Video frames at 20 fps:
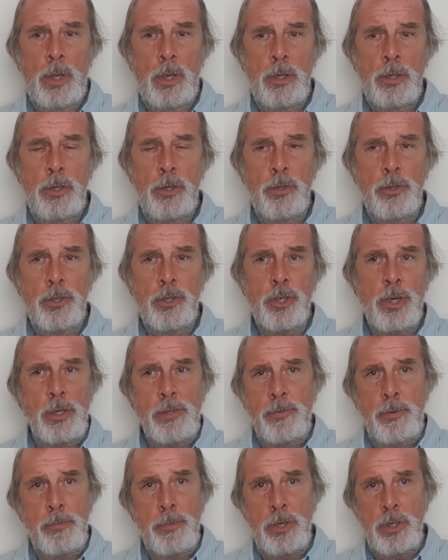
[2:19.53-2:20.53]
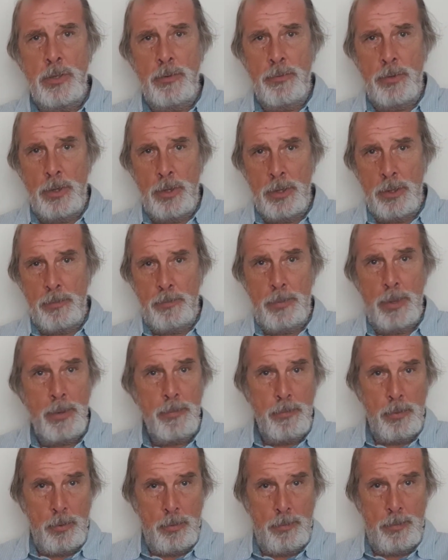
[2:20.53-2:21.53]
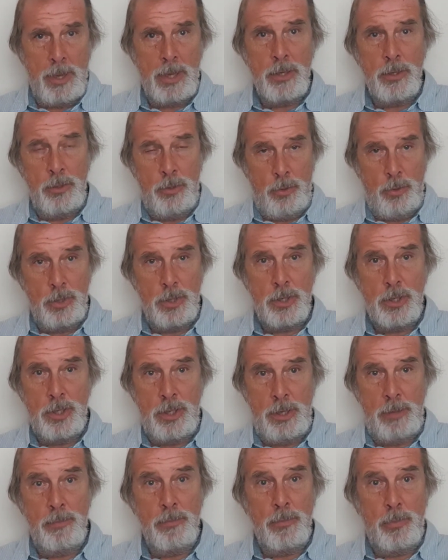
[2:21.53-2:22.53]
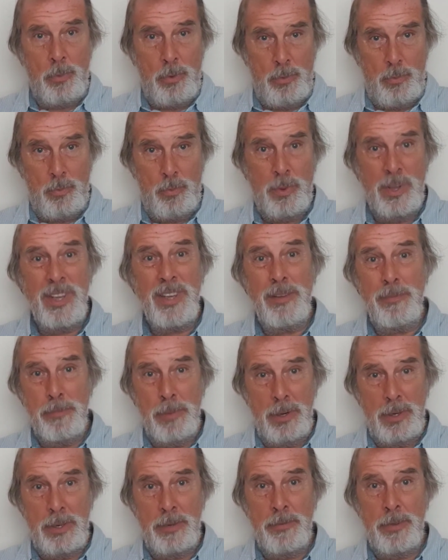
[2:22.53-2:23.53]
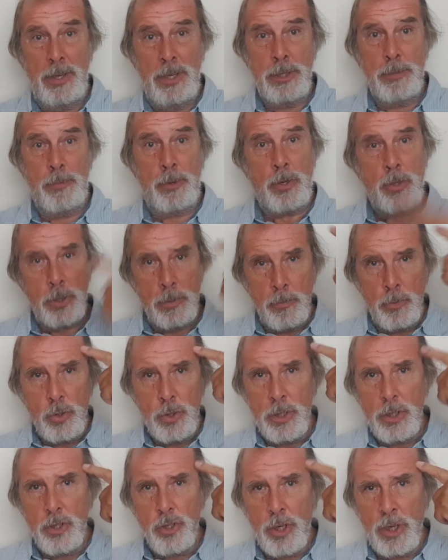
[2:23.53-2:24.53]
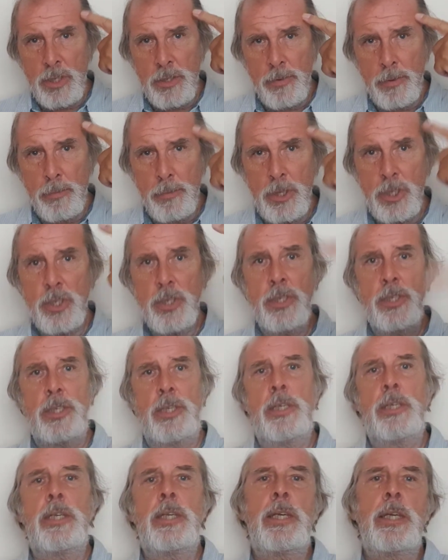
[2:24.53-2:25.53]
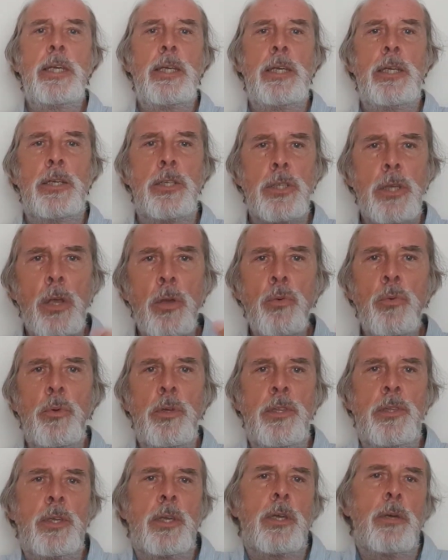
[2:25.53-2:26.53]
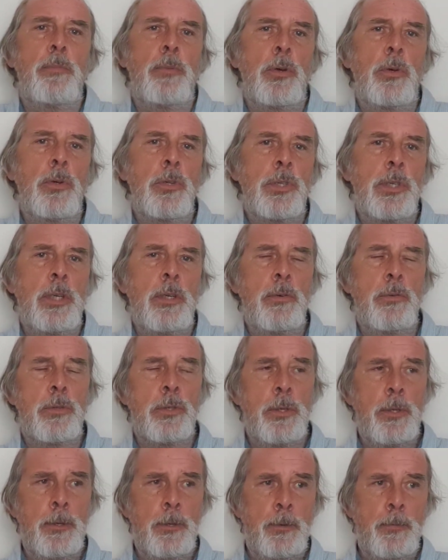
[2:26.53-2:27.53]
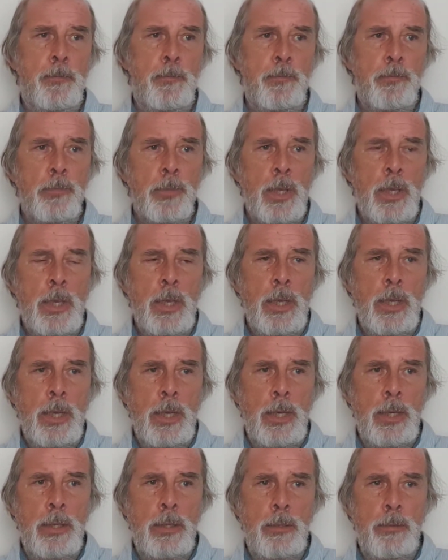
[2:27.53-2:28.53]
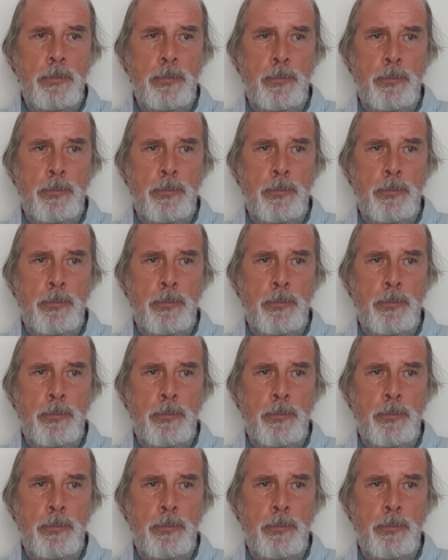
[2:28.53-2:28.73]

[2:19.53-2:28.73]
Now, the transformation for other people might not seem what we believe it is, because most of the transformations in here is how we think about ourselves. And